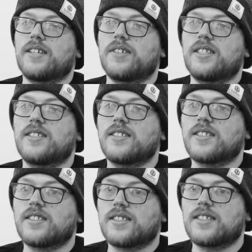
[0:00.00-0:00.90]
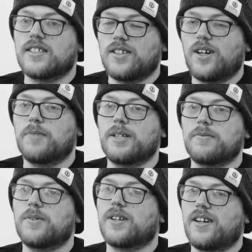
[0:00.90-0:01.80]
living. A lot of
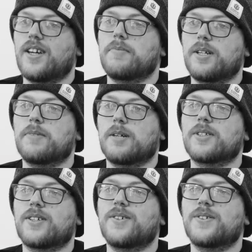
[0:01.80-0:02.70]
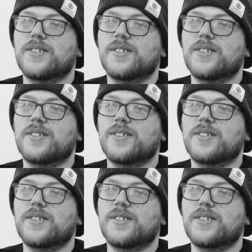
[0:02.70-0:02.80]
people will go, yeah, being a barber's cool.